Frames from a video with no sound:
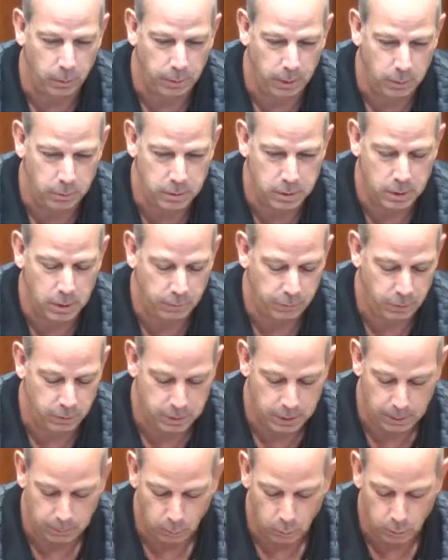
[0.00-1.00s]
but it was the
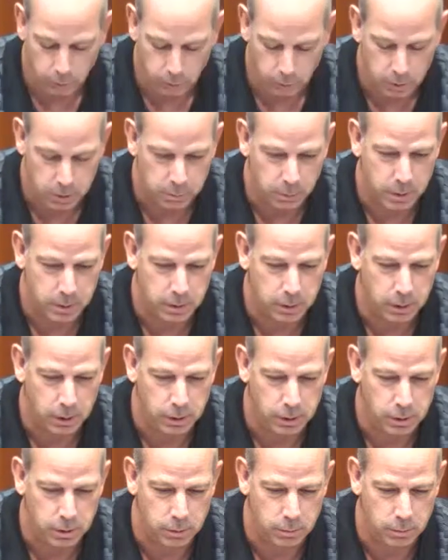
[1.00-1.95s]
first time going through this presentation,